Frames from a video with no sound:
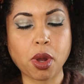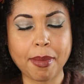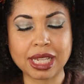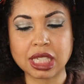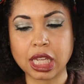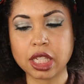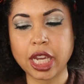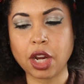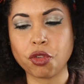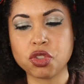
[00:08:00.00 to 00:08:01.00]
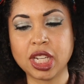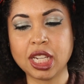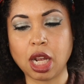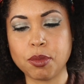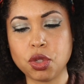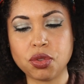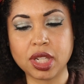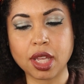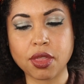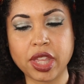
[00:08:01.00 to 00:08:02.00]
in my skincare routine, I'm
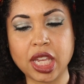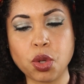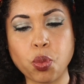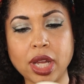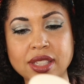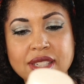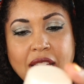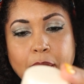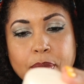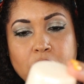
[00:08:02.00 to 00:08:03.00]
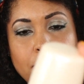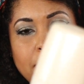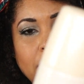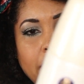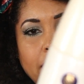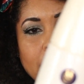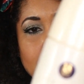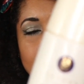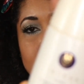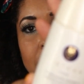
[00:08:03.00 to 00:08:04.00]
using the One Step Camellia
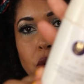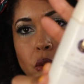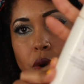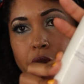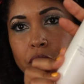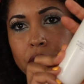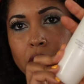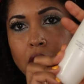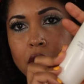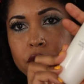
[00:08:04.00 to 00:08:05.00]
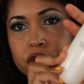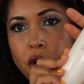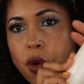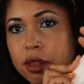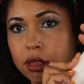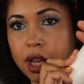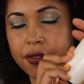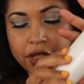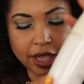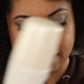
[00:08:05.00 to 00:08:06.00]
Cleansing Oil. So I
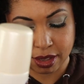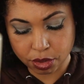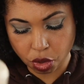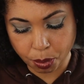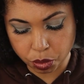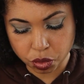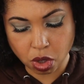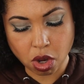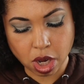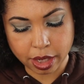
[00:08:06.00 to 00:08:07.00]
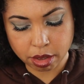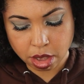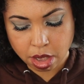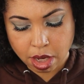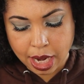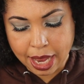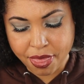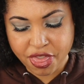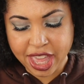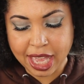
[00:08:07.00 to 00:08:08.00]
love this. This is almost gone.
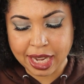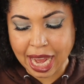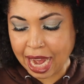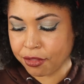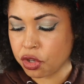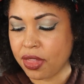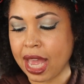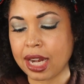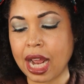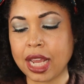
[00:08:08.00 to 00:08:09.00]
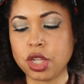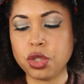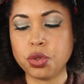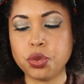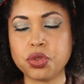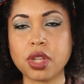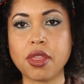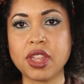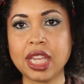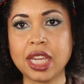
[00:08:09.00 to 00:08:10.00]
And then after that, I use
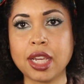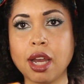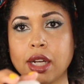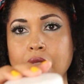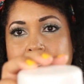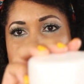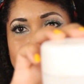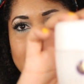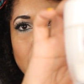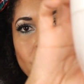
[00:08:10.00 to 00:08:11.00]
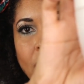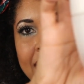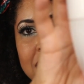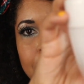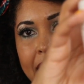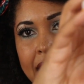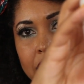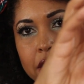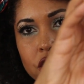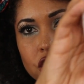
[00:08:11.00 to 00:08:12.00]
the Classic Rice
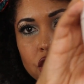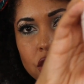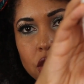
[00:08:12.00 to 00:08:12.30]
Polish.